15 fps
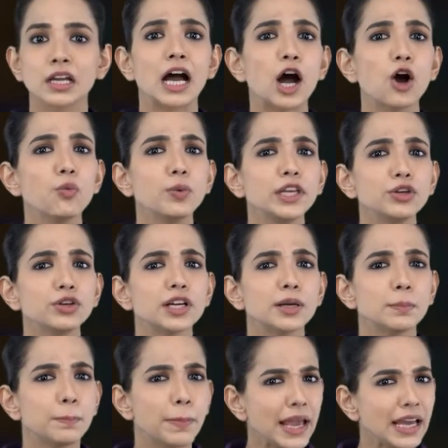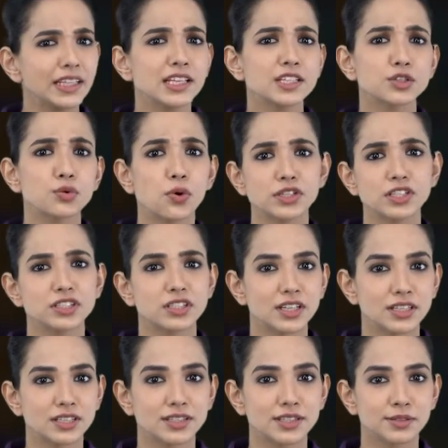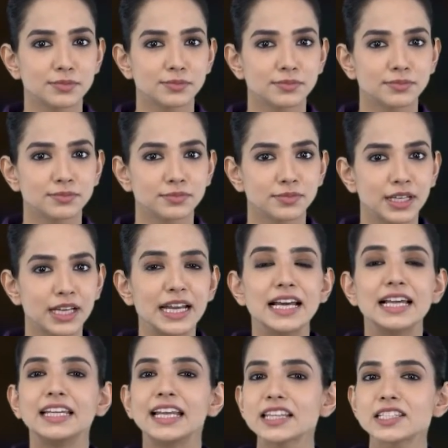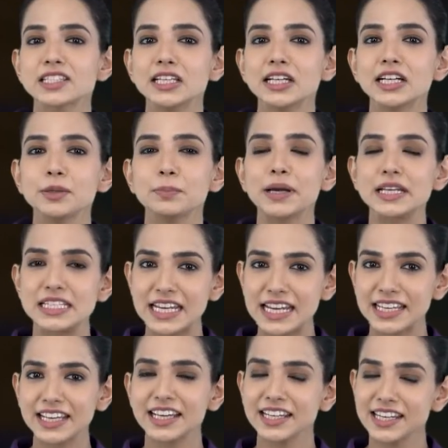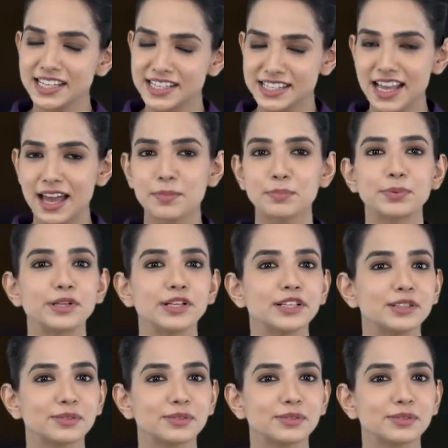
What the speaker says: How will you compare these quantities? Let's learn by taking an example.